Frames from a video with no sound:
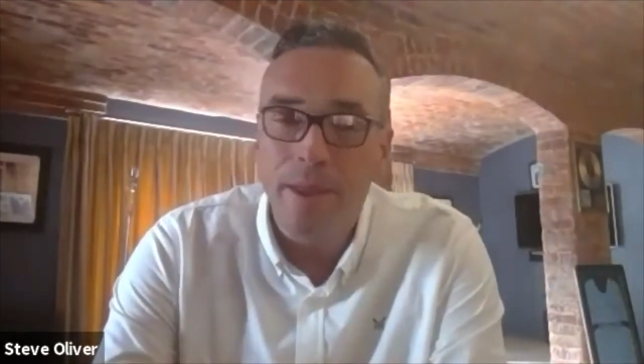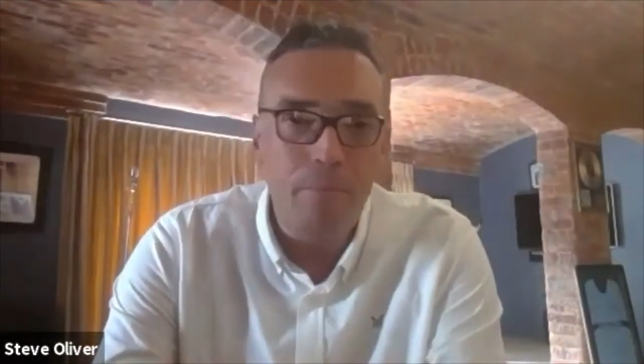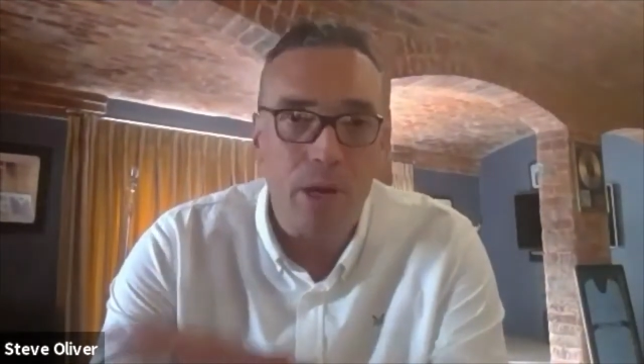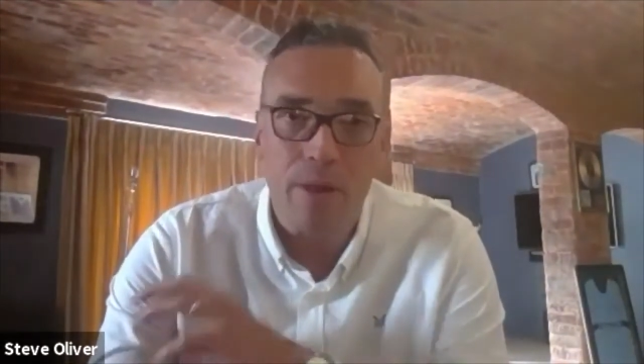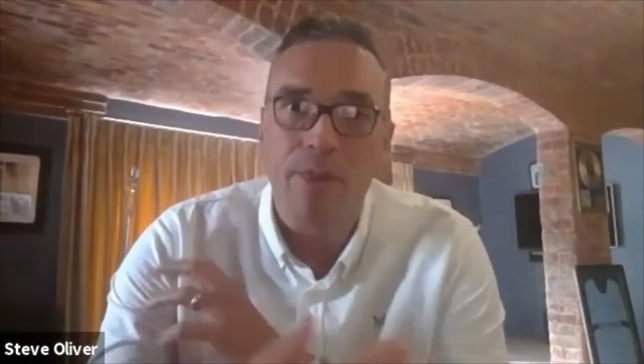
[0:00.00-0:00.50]

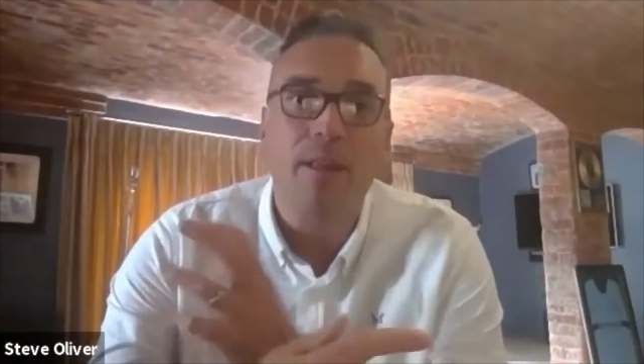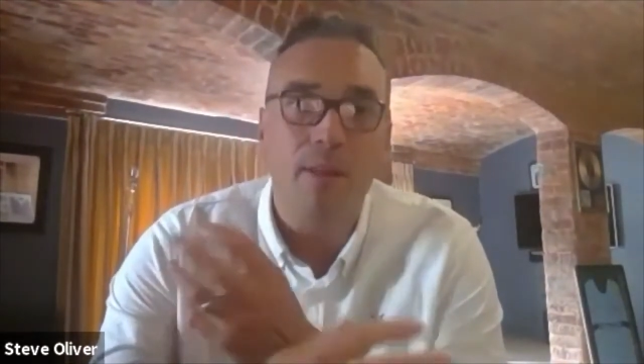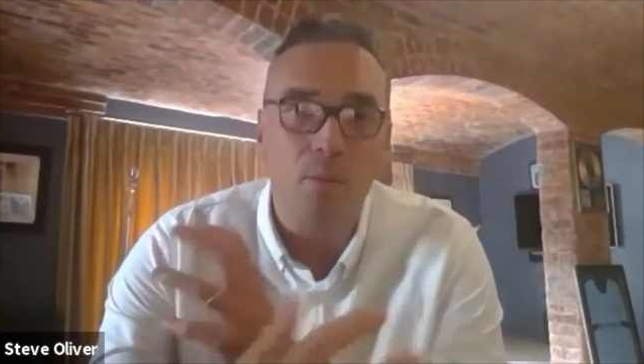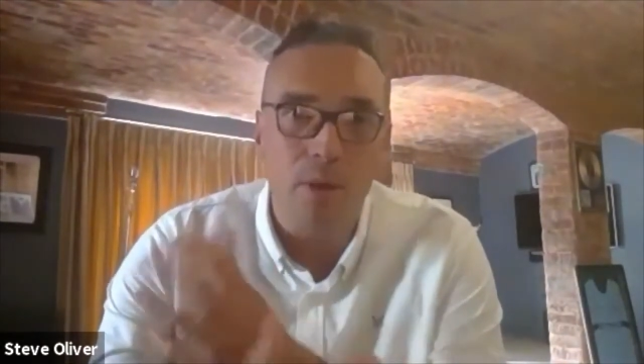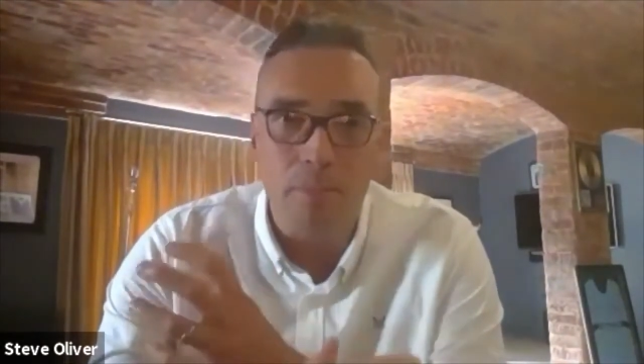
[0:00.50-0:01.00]
But I think
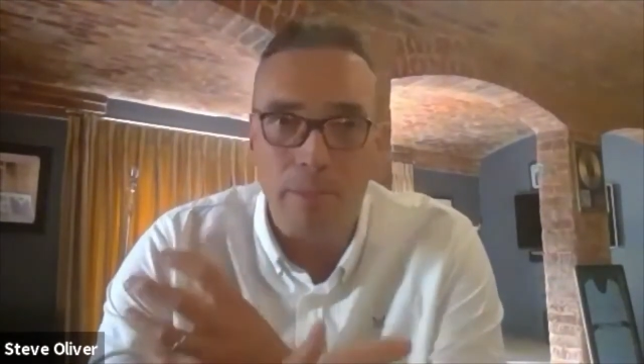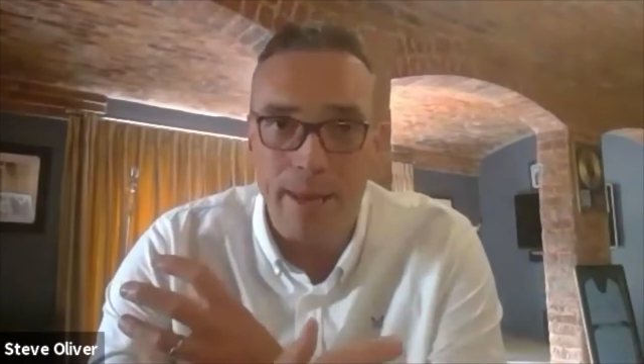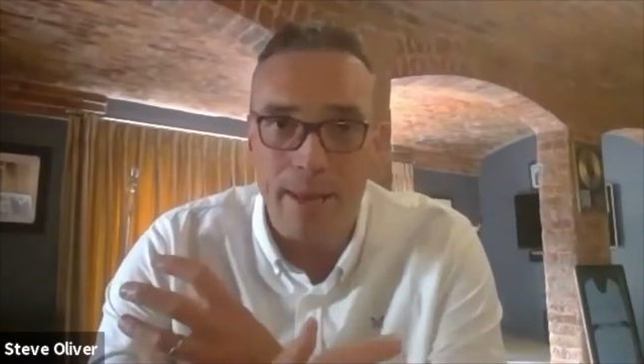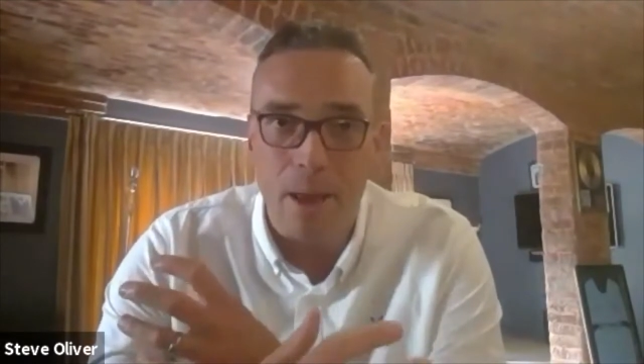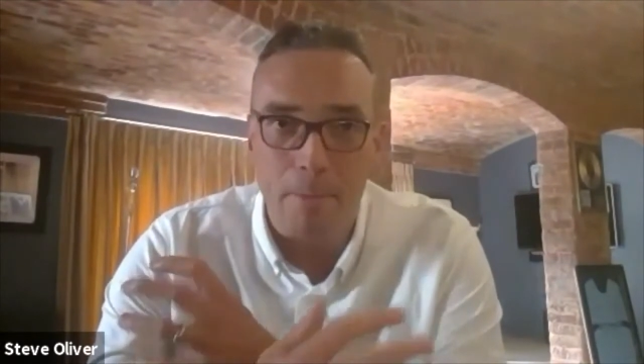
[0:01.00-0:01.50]
there will
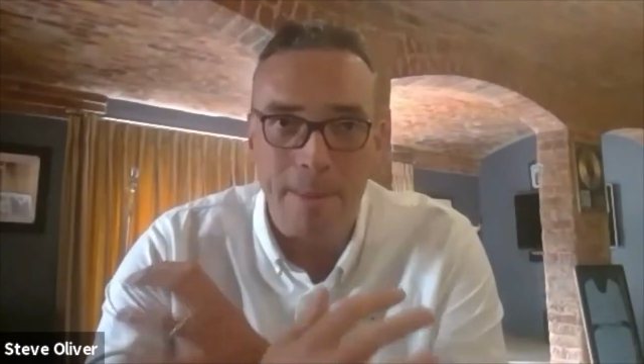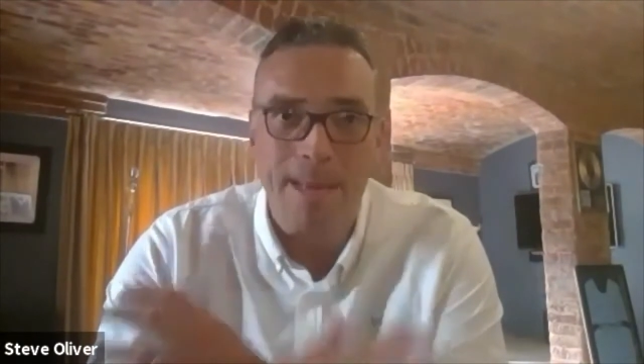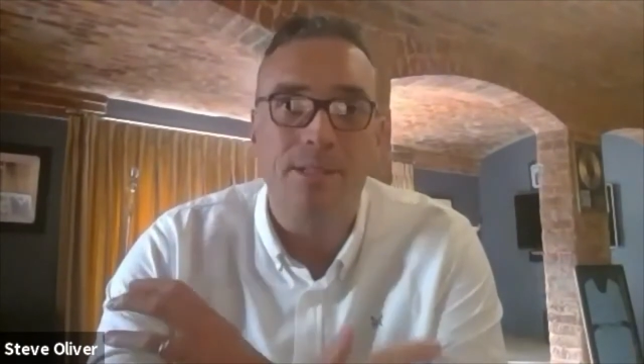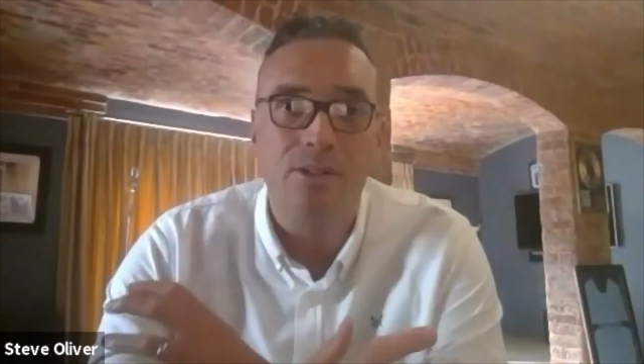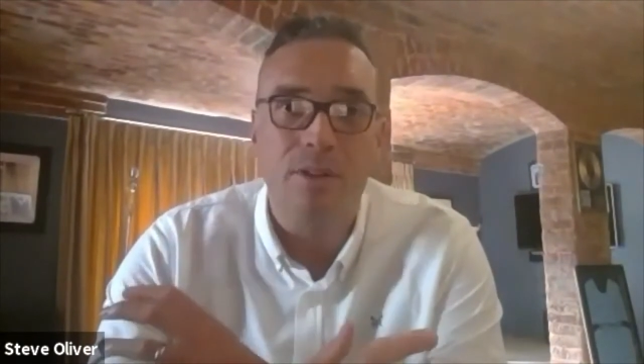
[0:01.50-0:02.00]
be a
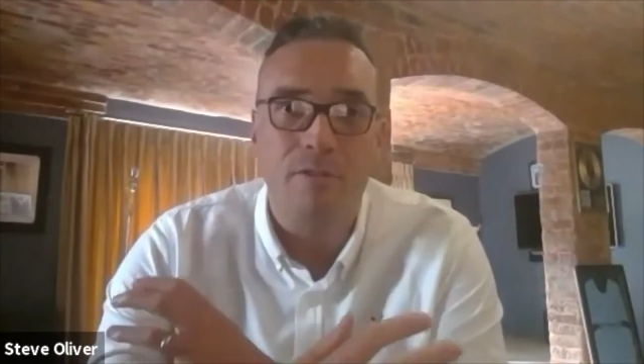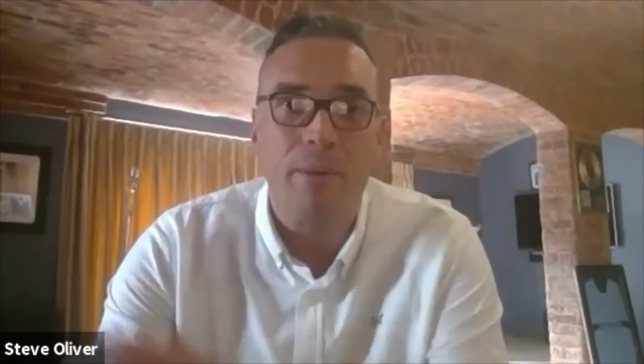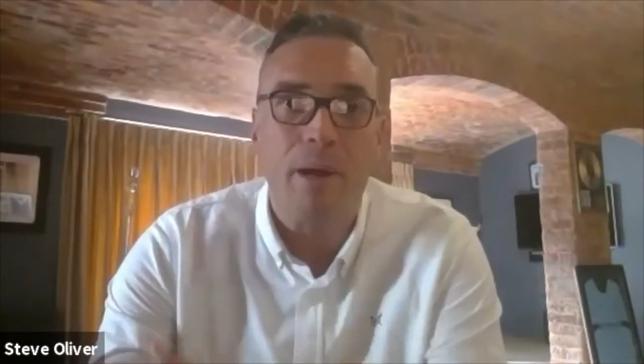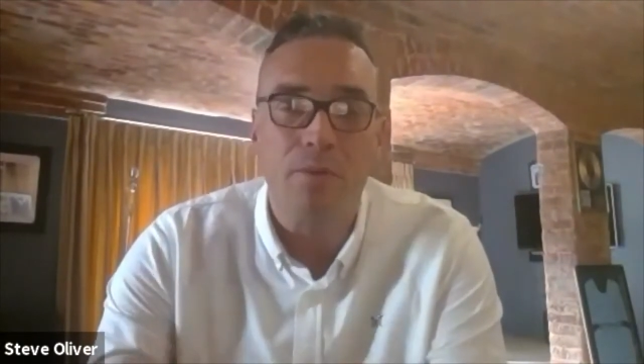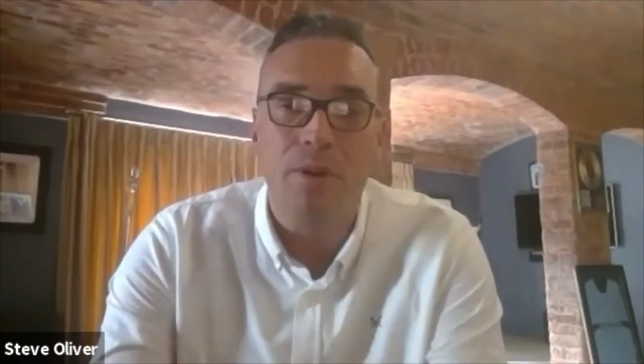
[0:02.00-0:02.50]
mix of
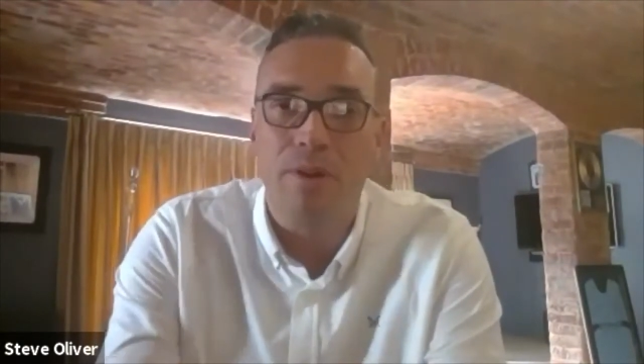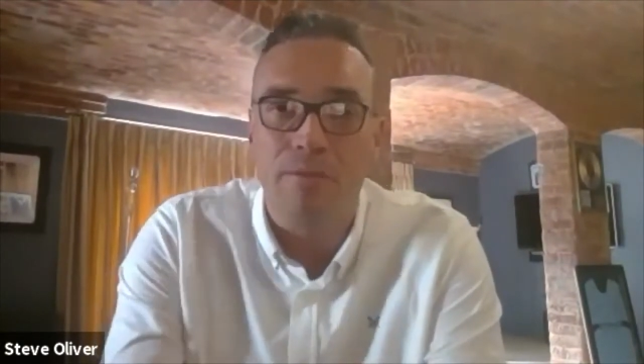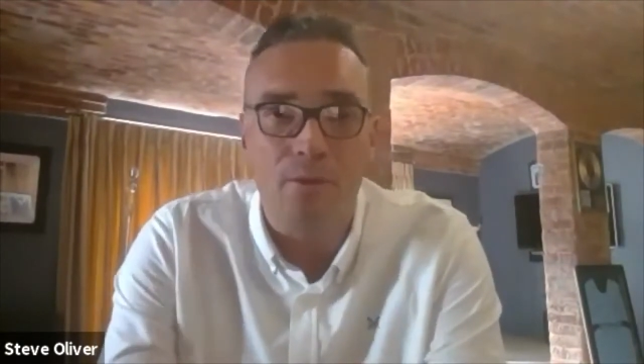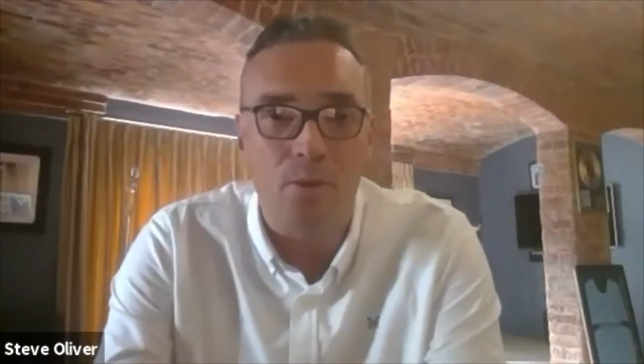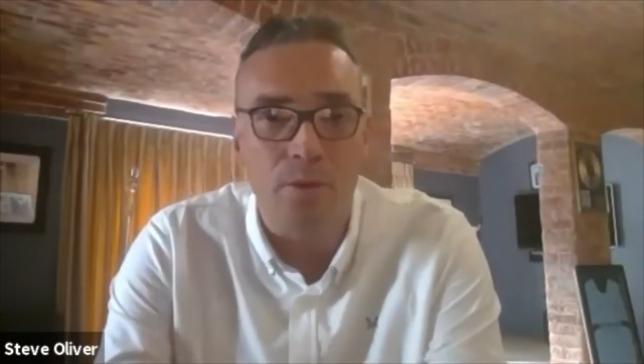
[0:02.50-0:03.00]
both going
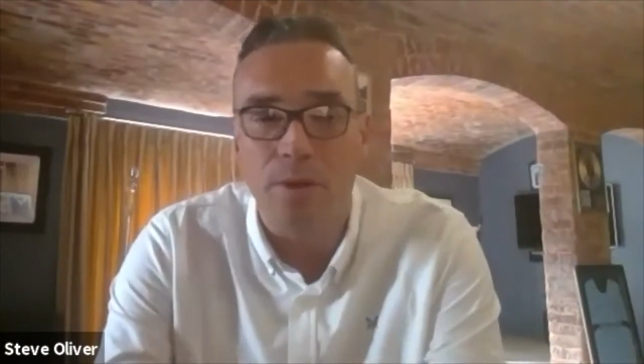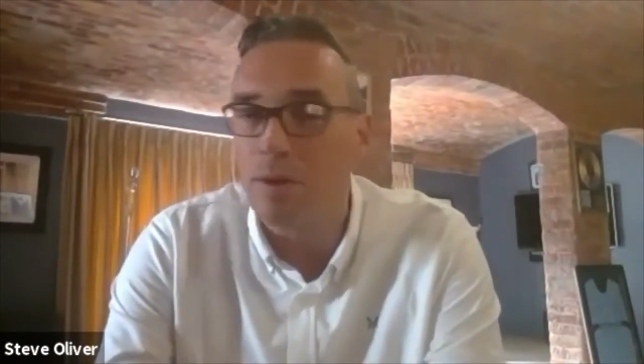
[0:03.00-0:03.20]
forward.